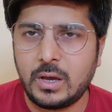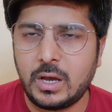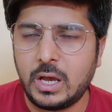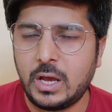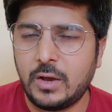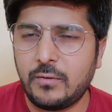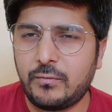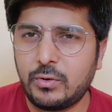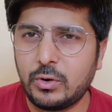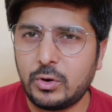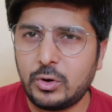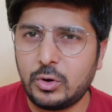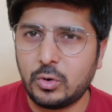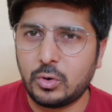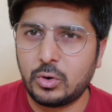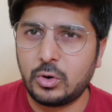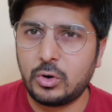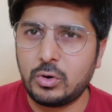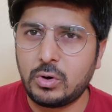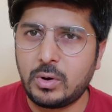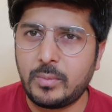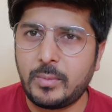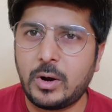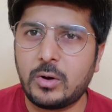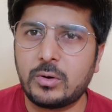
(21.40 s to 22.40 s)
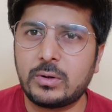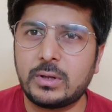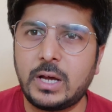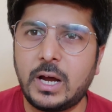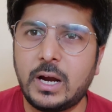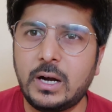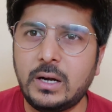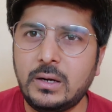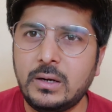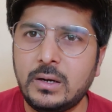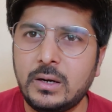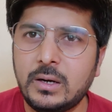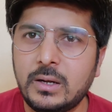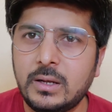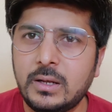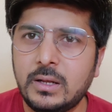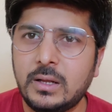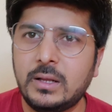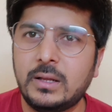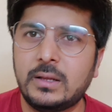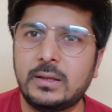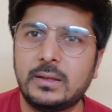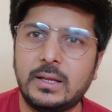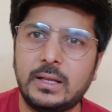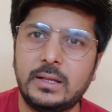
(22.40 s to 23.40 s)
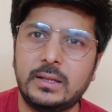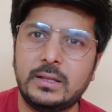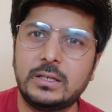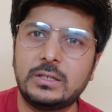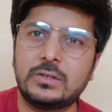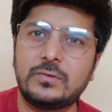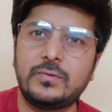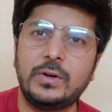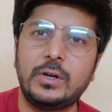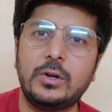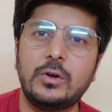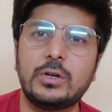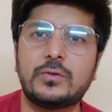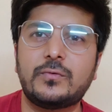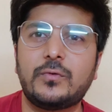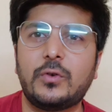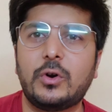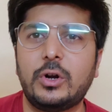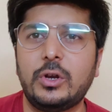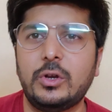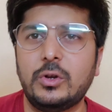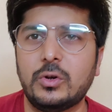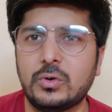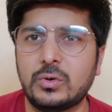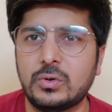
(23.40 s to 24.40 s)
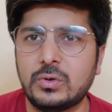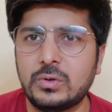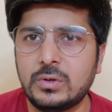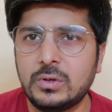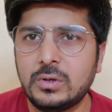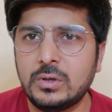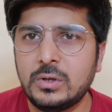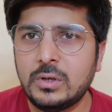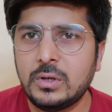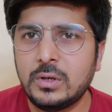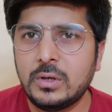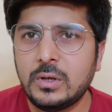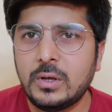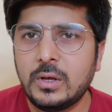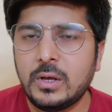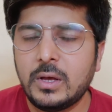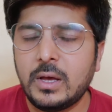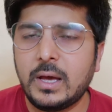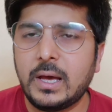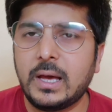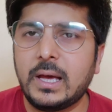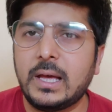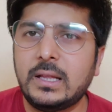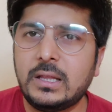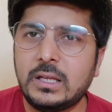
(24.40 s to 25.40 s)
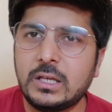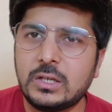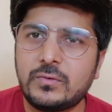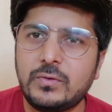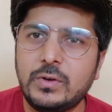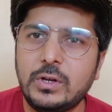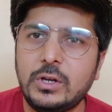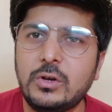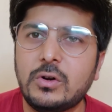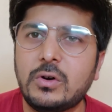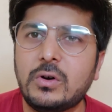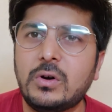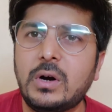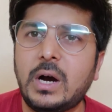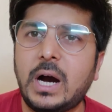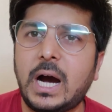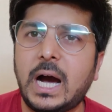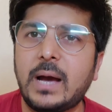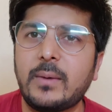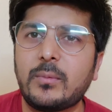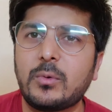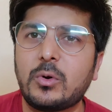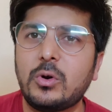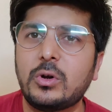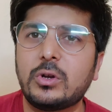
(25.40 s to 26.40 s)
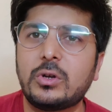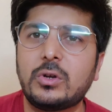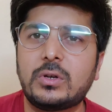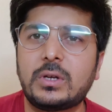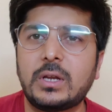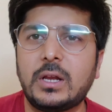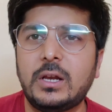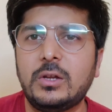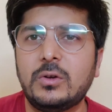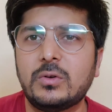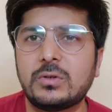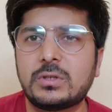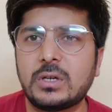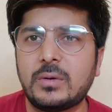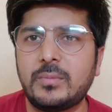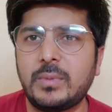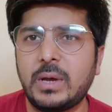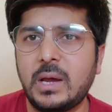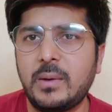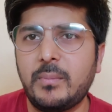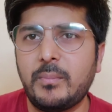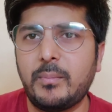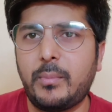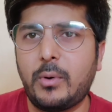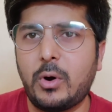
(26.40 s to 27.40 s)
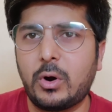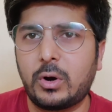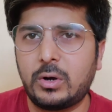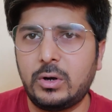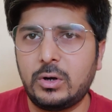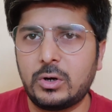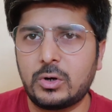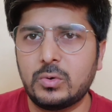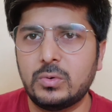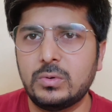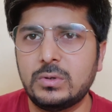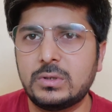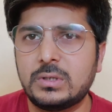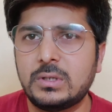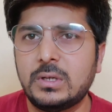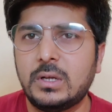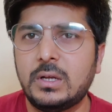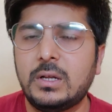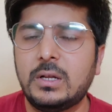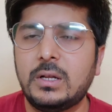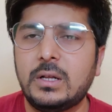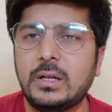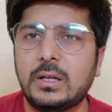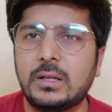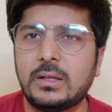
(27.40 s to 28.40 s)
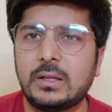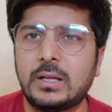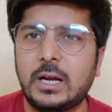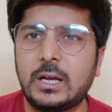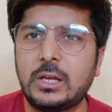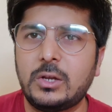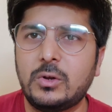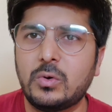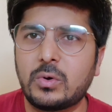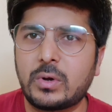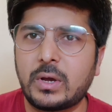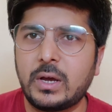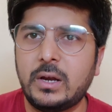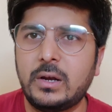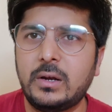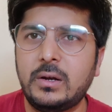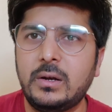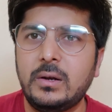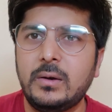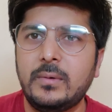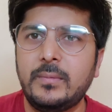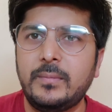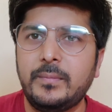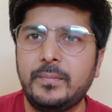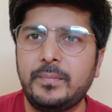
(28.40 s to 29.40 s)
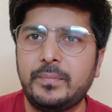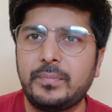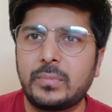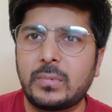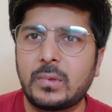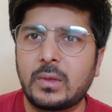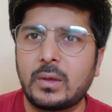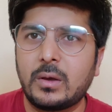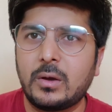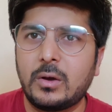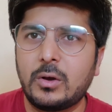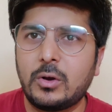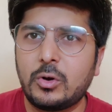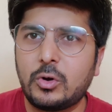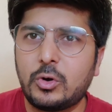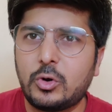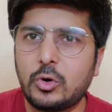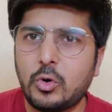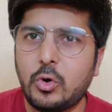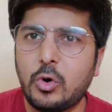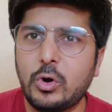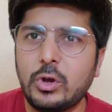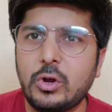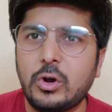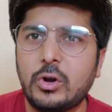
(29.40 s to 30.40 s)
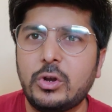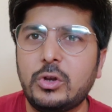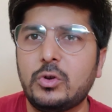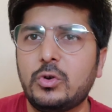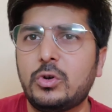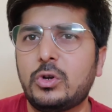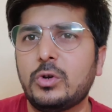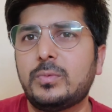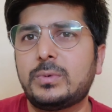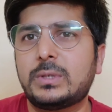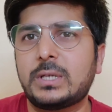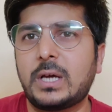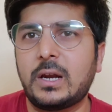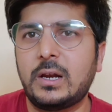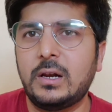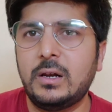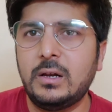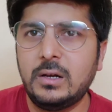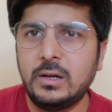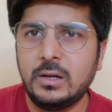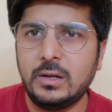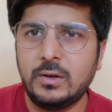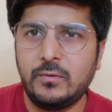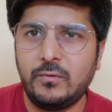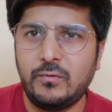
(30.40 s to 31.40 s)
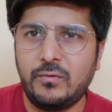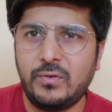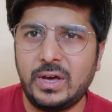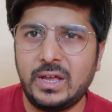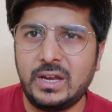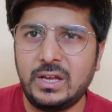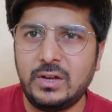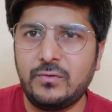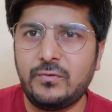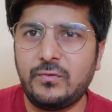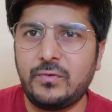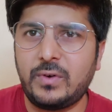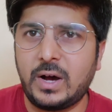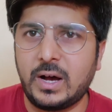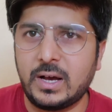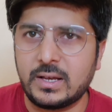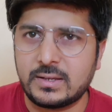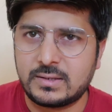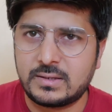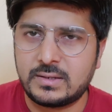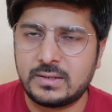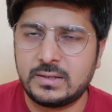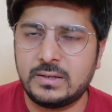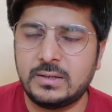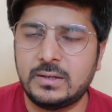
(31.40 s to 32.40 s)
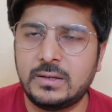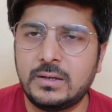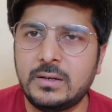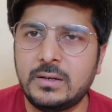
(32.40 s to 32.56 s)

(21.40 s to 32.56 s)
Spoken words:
If you don't know about that, then this video is for you. In this video, I'm going to tell you some important tools that you can grow your YouTube channel very fast.